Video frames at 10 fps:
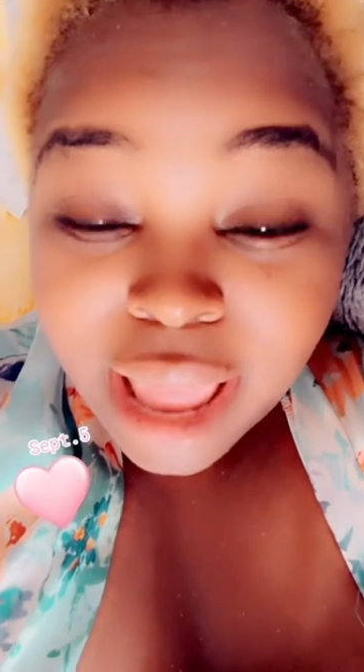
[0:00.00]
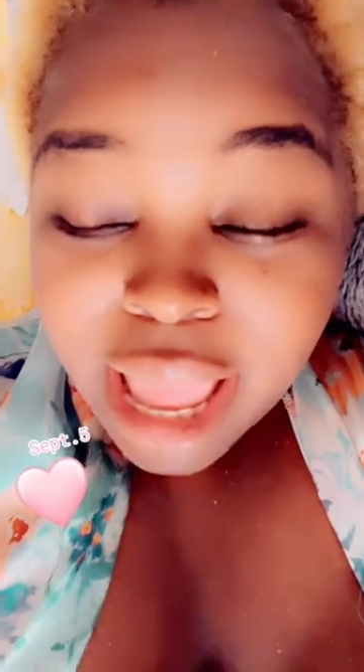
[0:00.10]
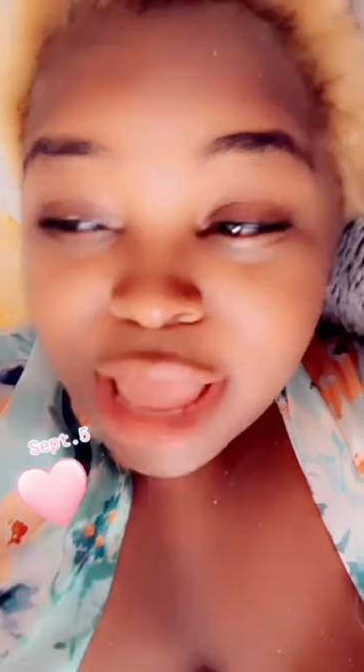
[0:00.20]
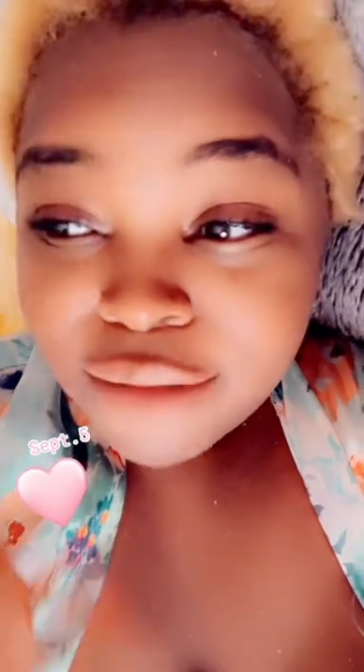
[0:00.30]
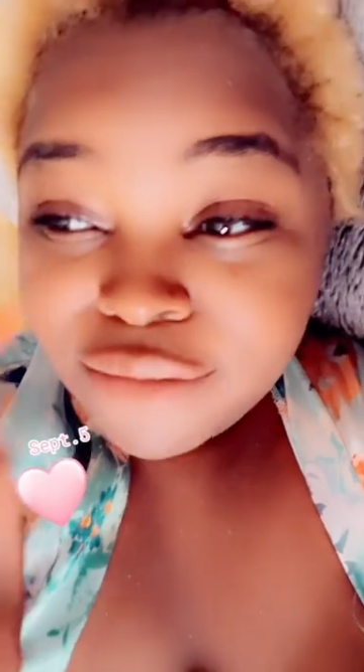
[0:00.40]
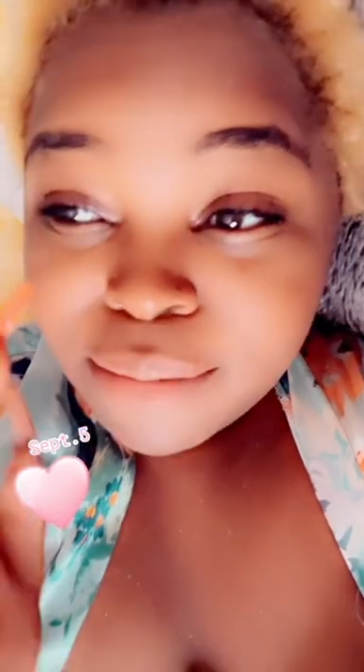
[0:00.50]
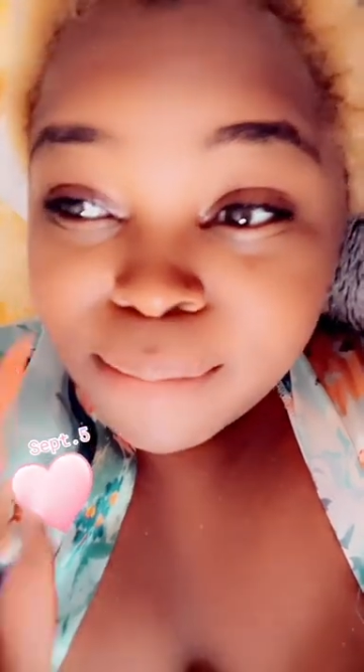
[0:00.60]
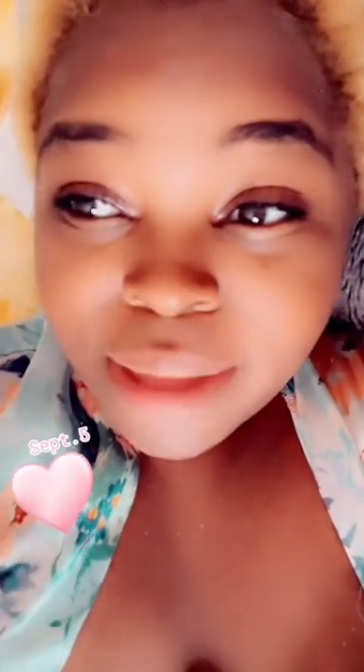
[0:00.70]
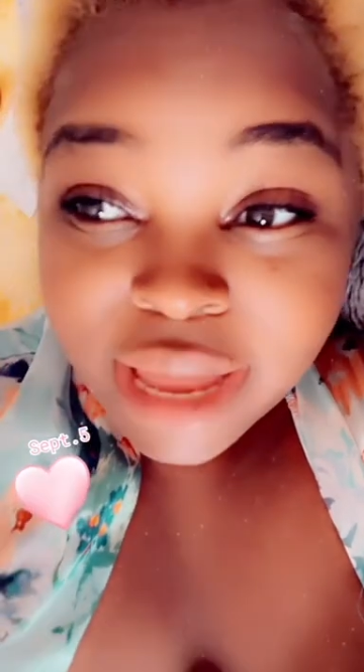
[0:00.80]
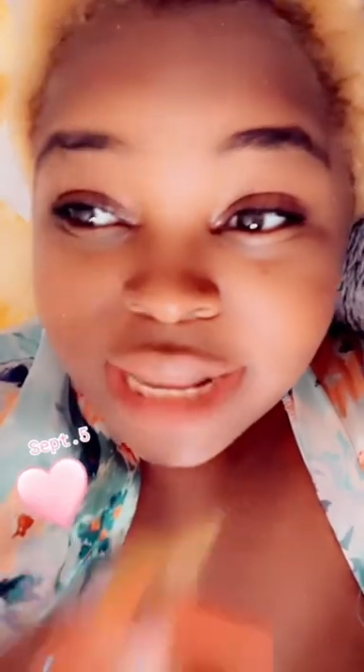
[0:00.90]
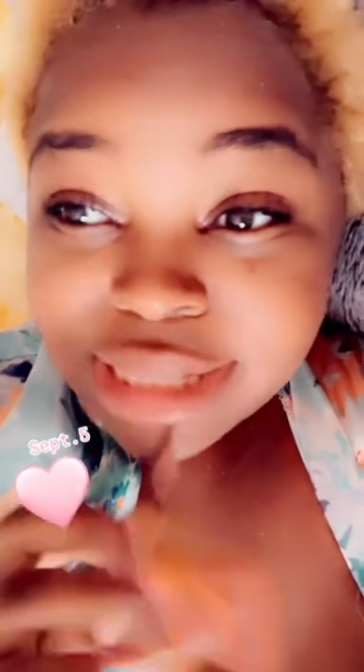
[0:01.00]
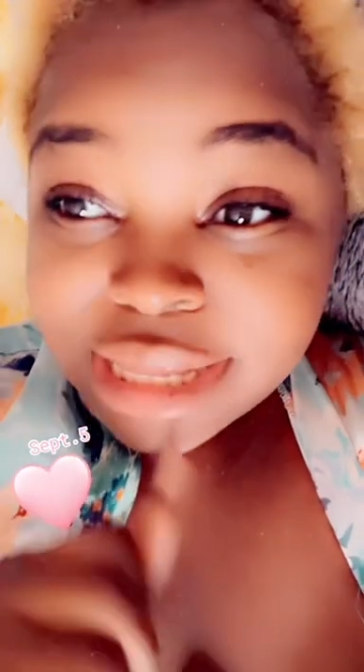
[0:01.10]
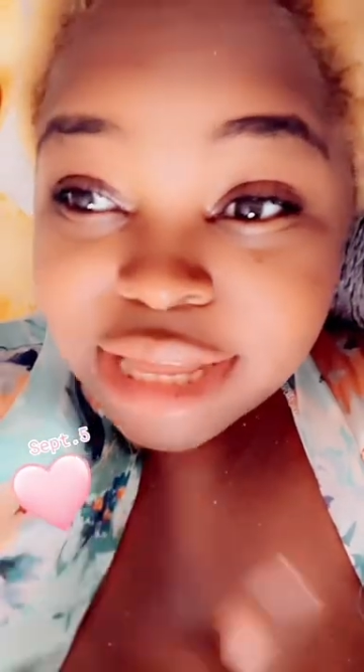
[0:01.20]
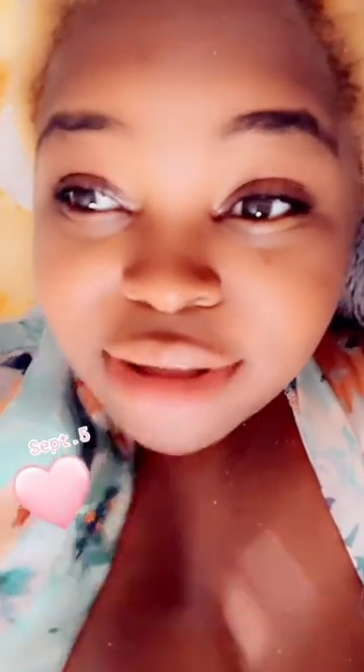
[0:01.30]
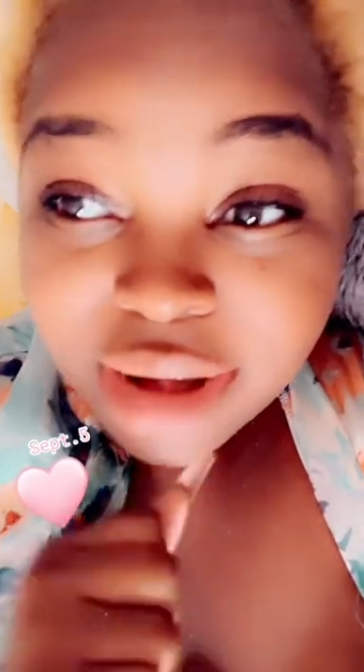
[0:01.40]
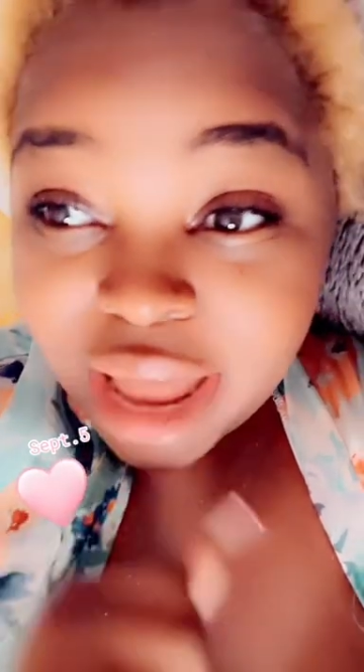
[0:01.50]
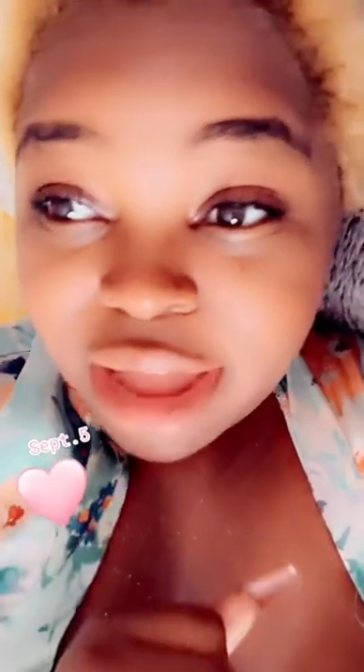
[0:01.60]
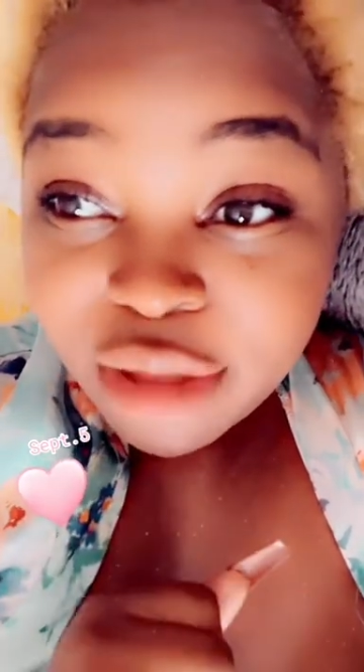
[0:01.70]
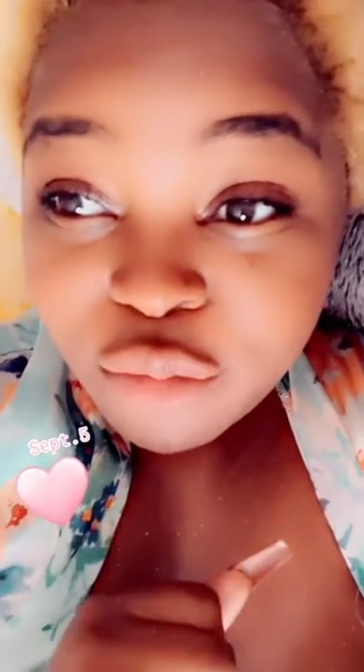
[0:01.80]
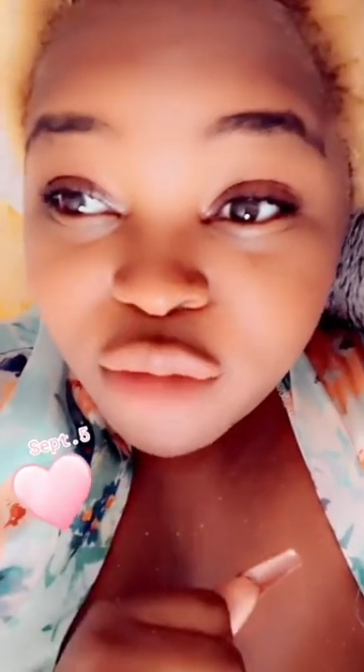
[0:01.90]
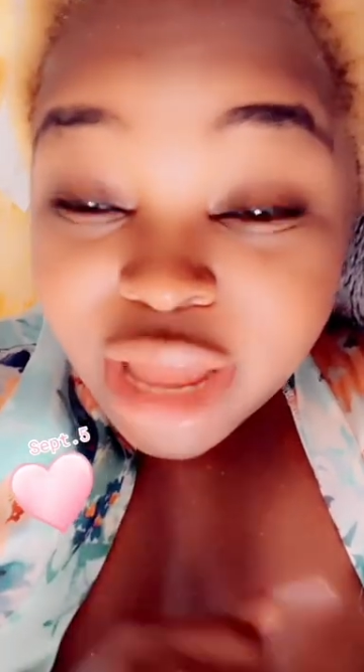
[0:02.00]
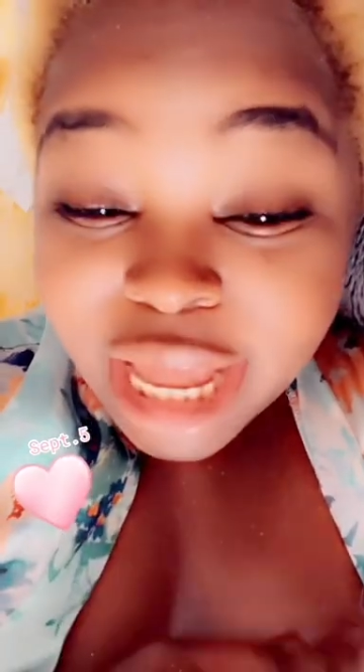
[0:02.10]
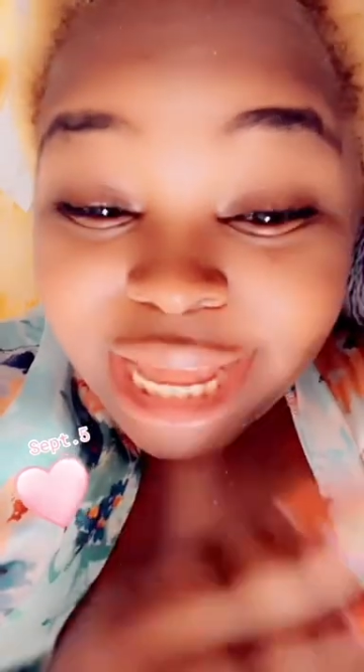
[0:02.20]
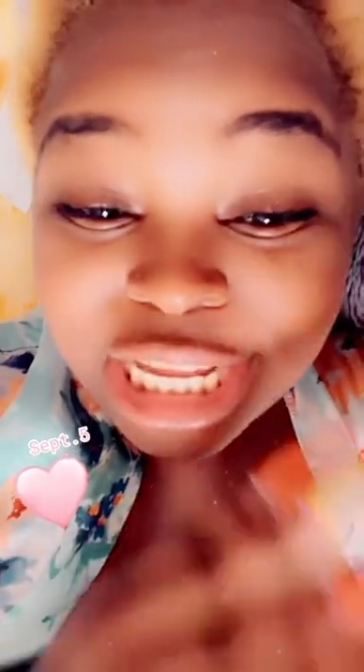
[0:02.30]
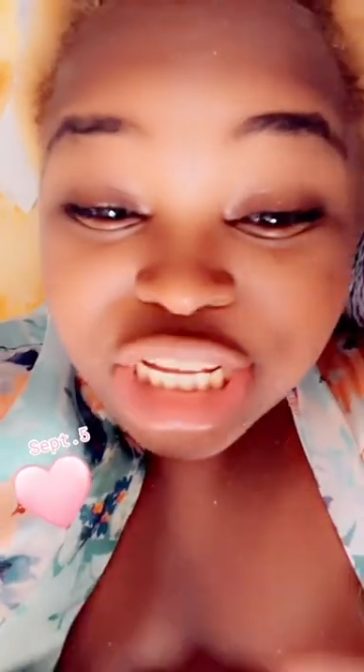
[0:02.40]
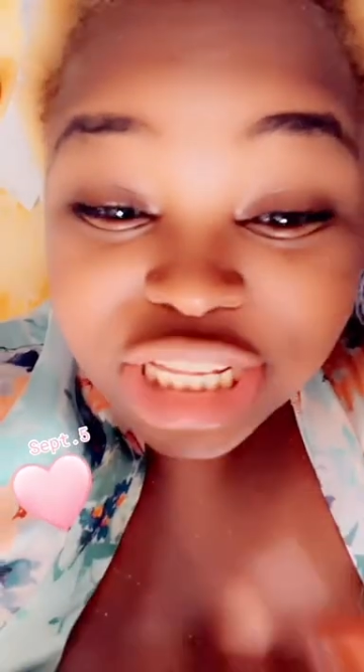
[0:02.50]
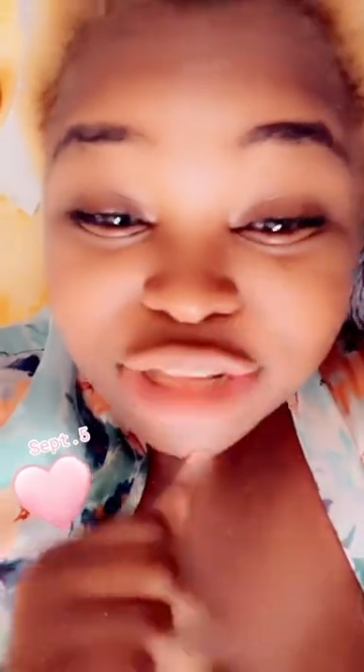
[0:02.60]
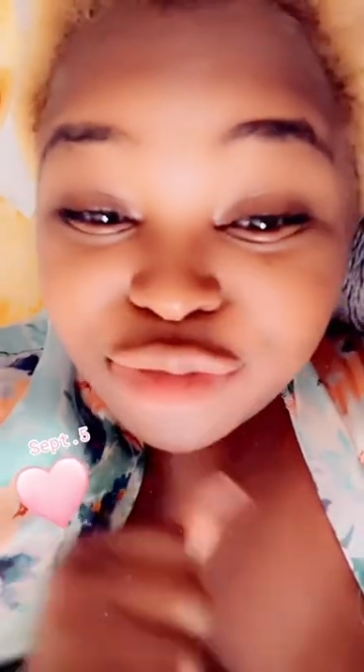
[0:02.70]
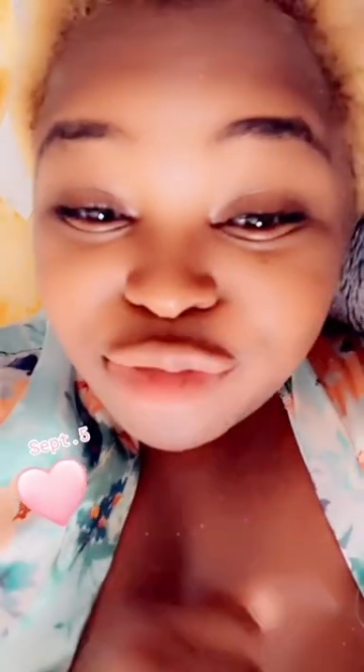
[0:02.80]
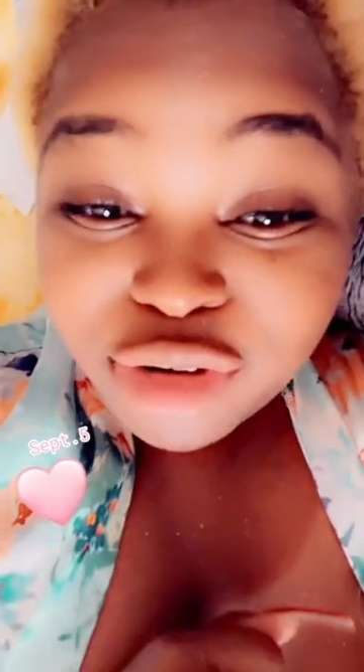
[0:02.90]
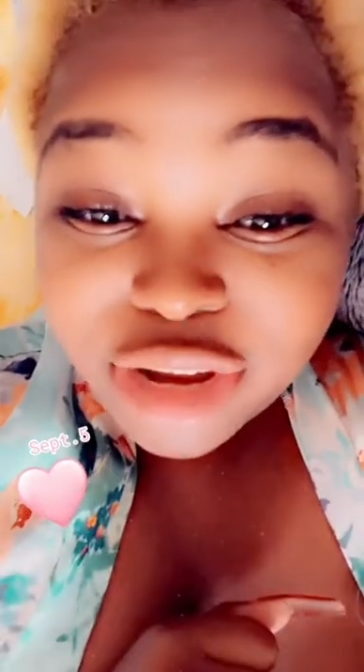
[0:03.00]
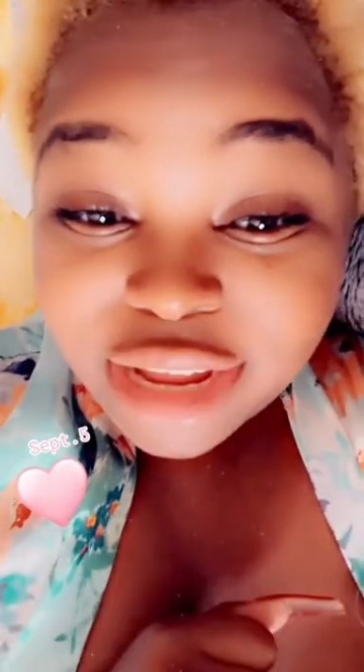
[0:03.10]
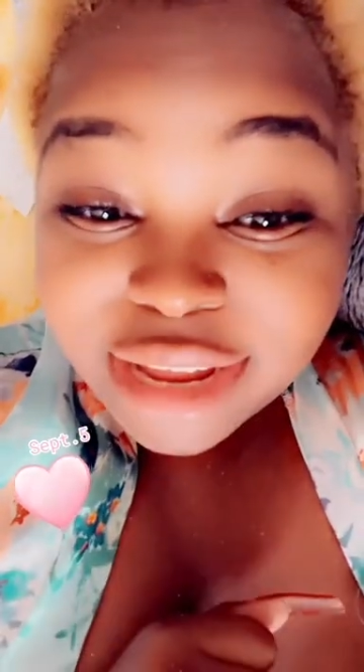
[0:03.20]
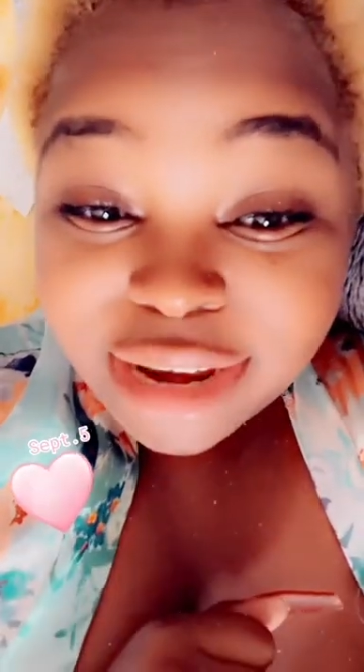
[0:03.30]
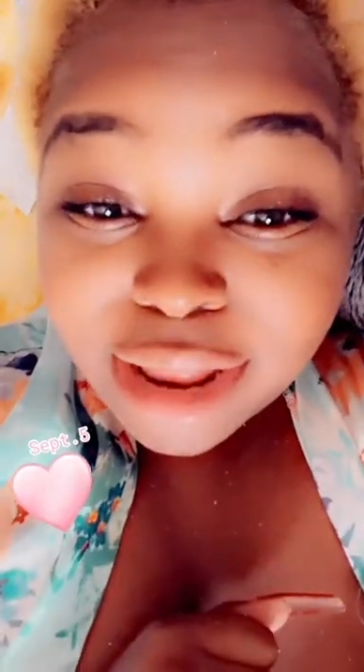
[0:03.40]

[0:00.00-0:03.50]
If a man is in your life, he's just a friend